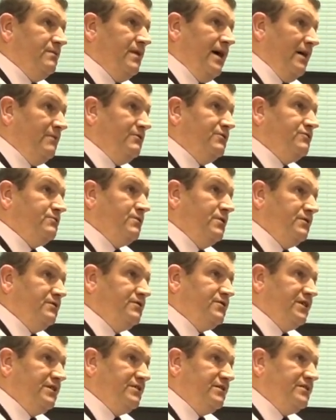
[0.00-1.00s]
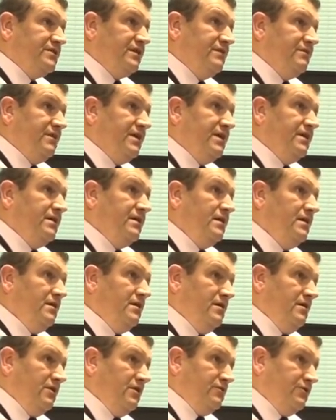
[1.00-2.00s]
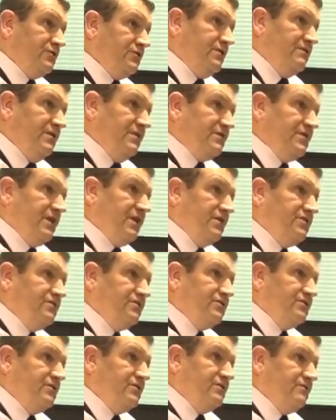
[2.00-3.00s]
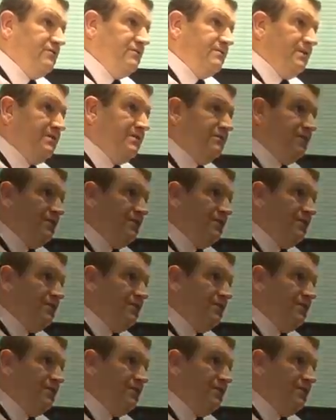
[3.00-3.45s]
hours worth of CCTV across the investigations that we've been